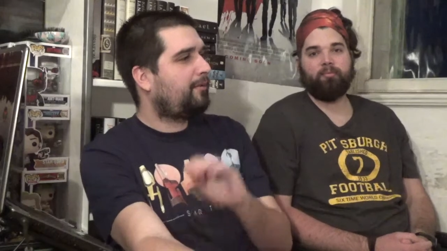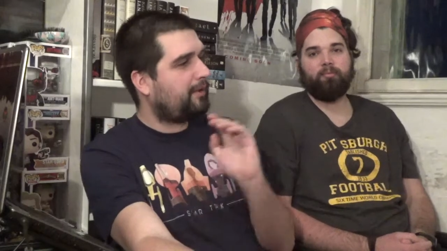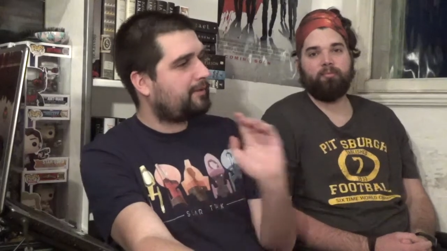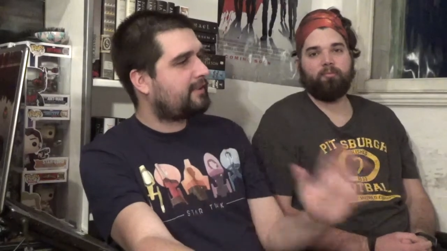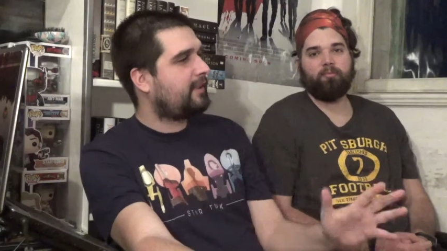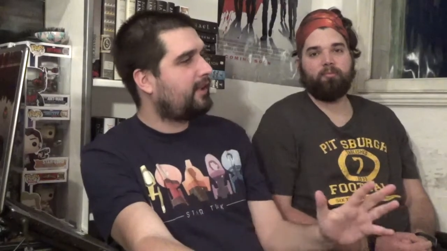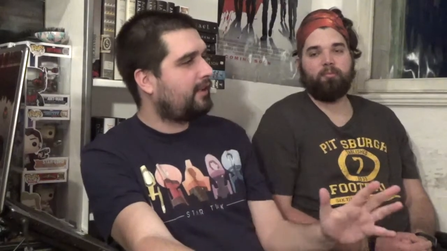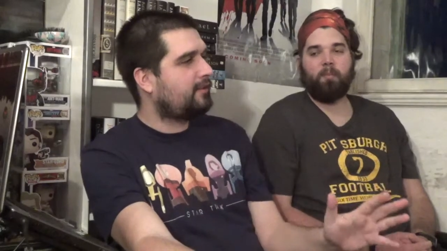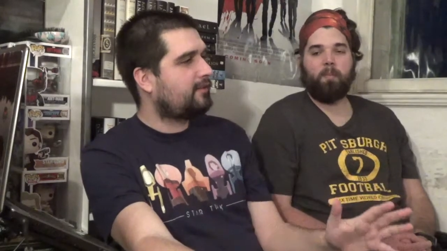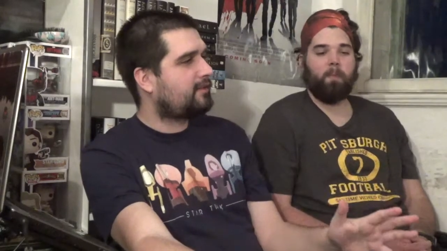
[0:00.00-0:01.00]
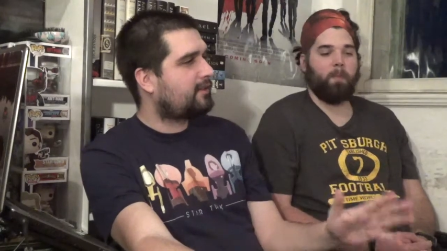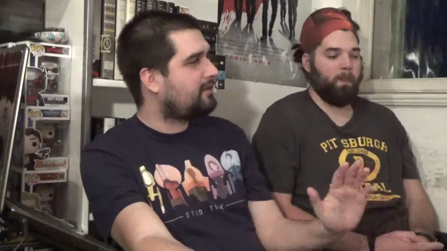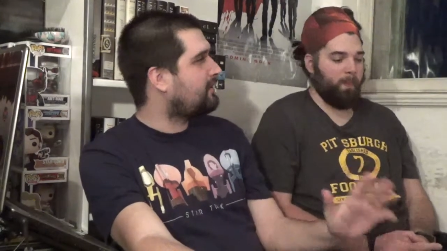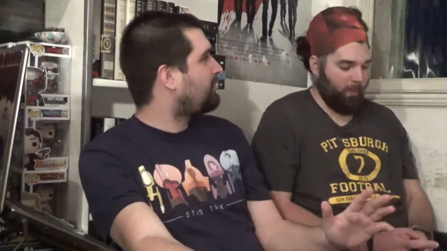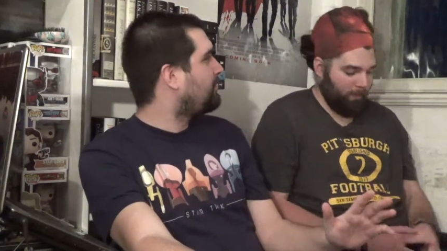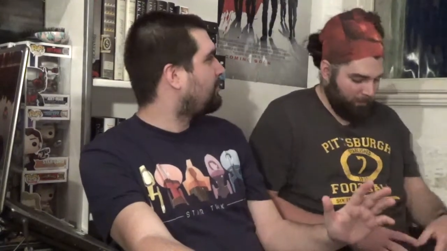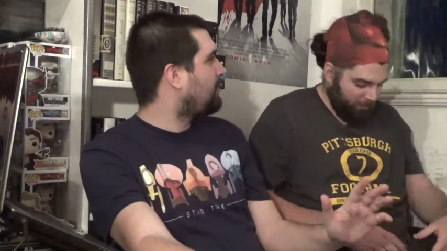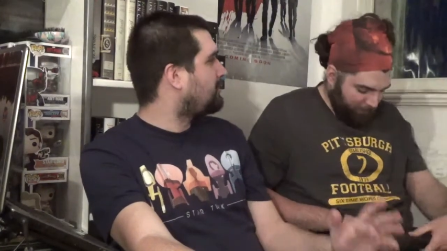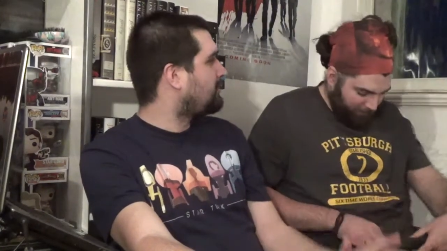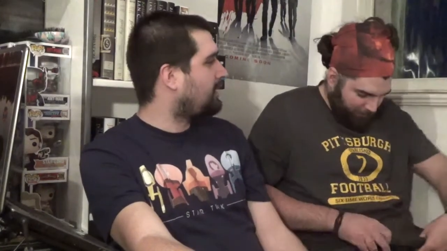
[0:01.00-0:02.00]
Speaker 1: we've seen season
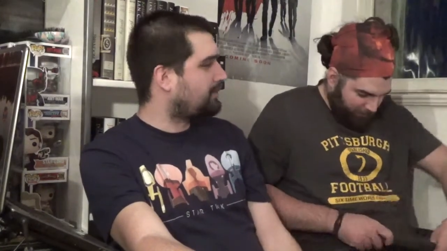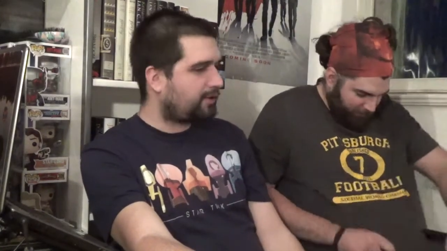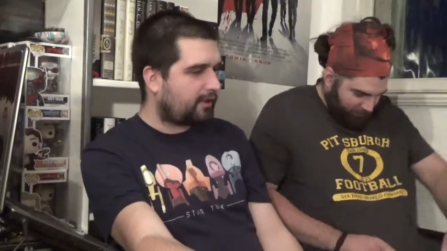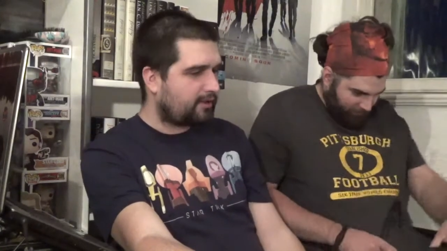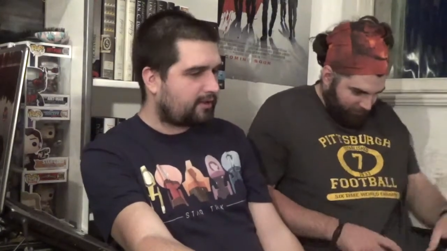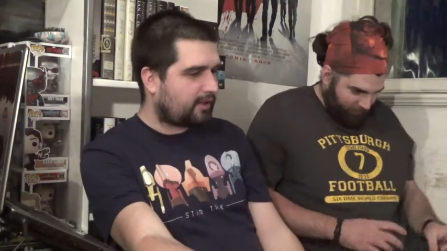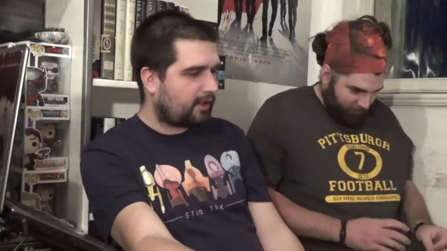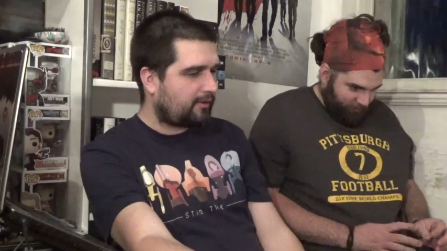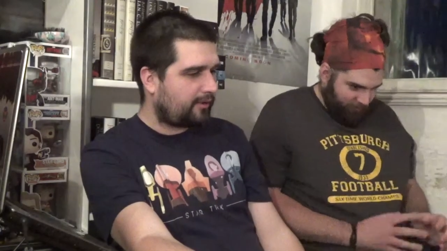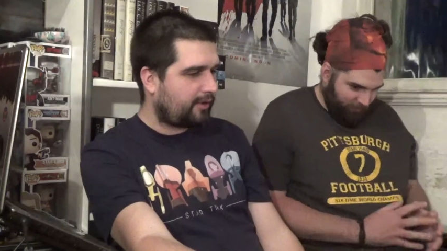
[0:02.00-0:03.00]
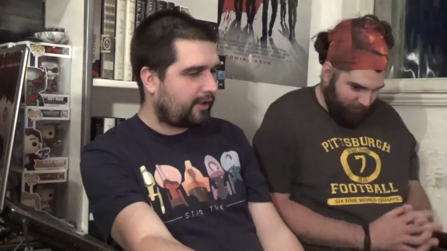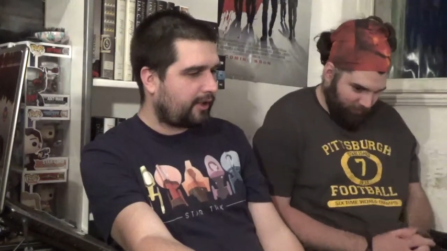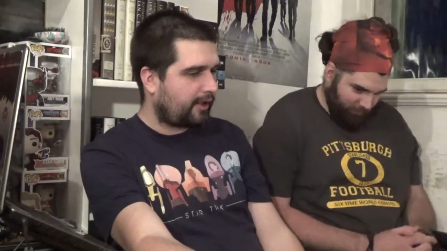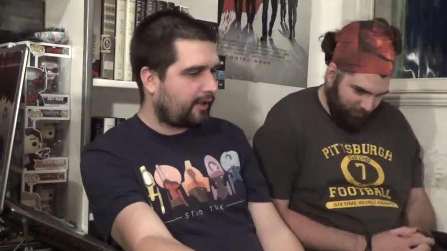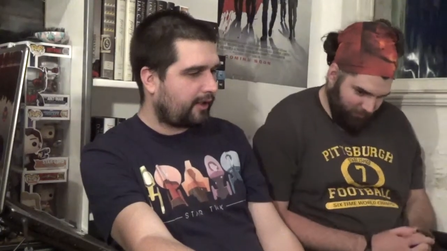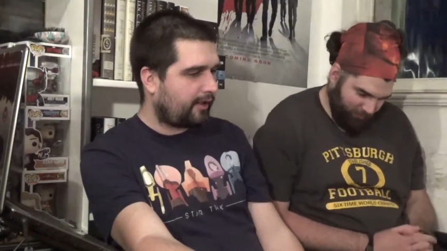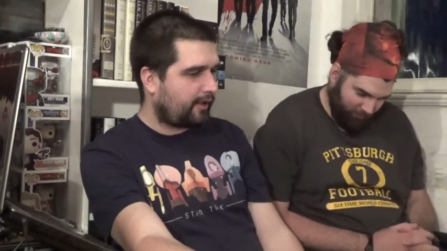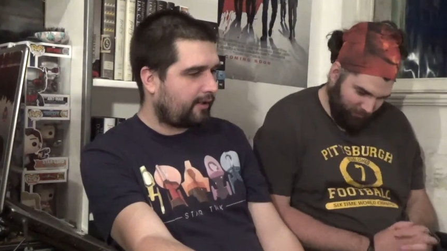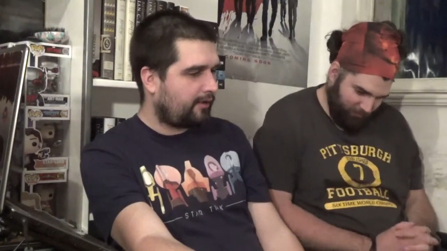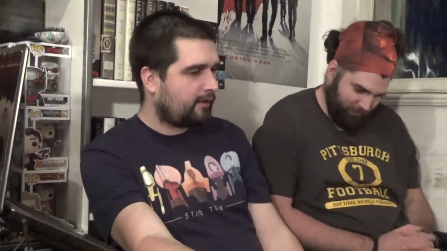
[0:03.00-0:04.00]
two of Star Trek Discovery,
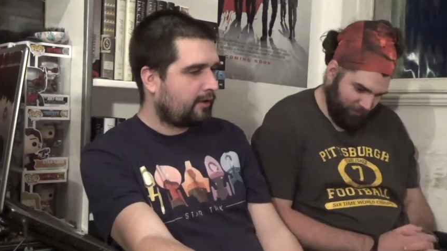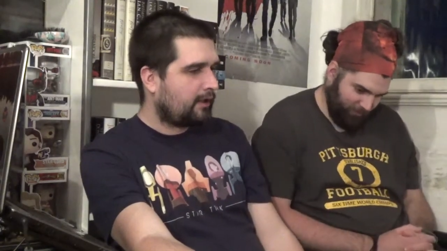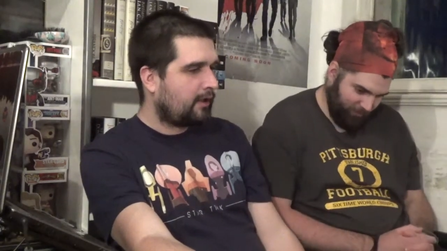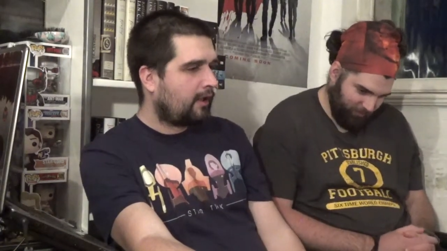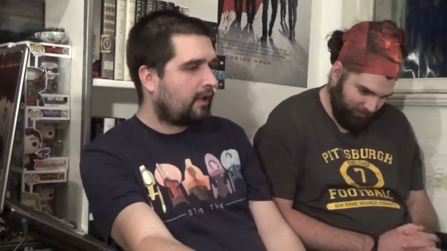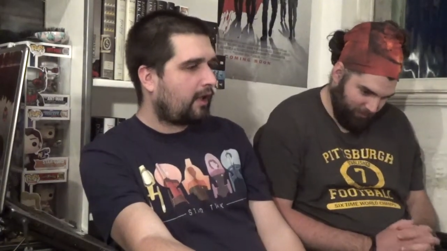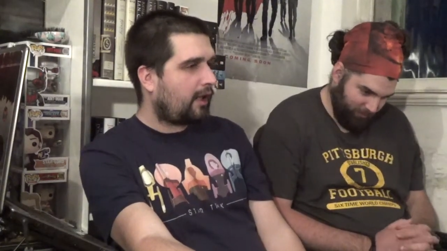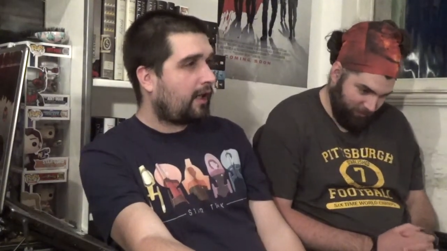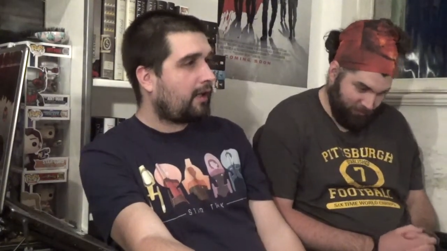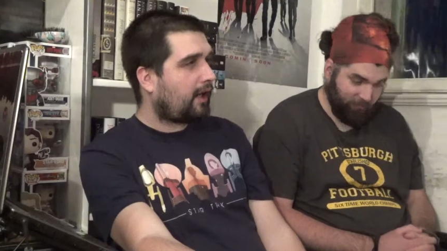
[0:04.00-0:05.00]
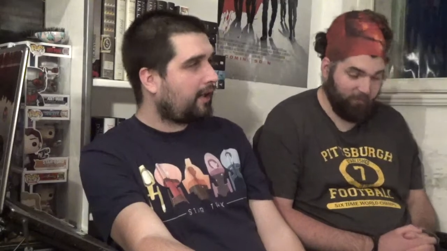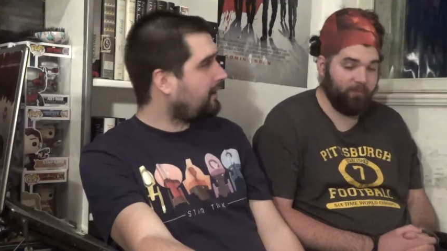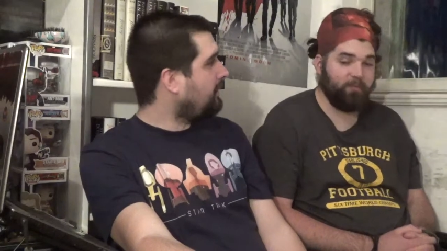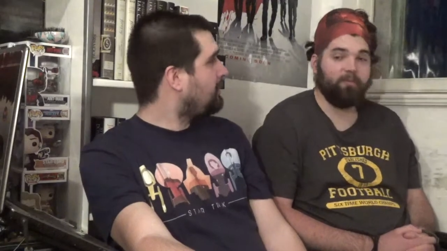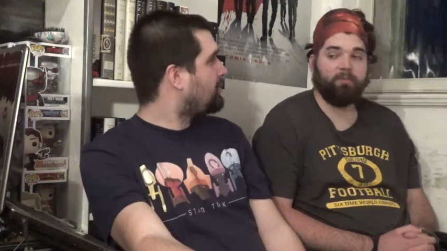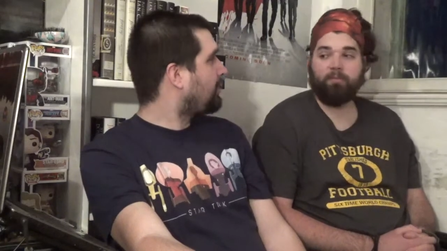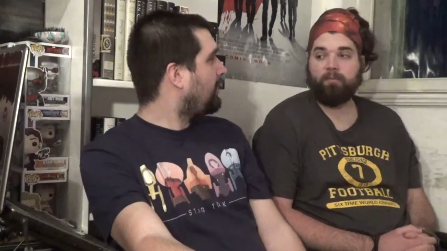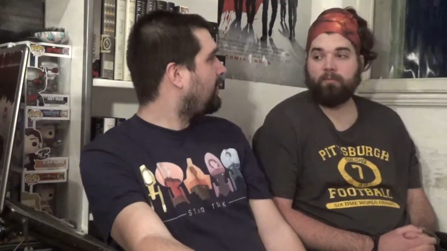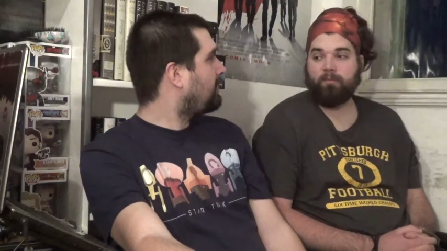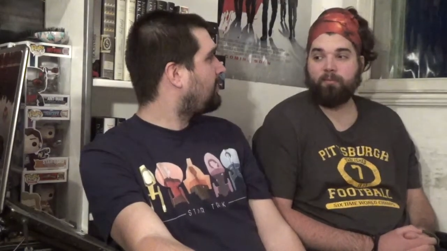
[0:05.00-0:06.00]
and I I did
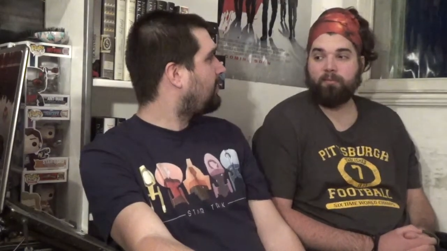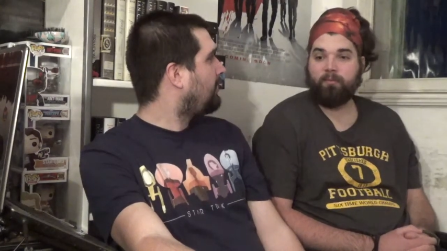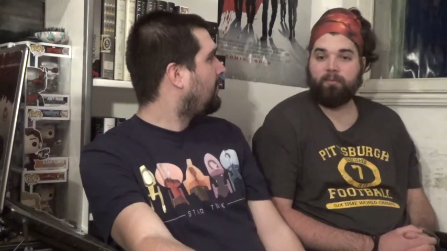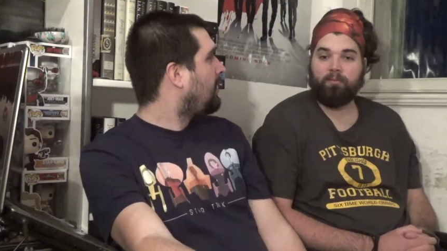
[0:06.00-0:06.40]
enjoy it.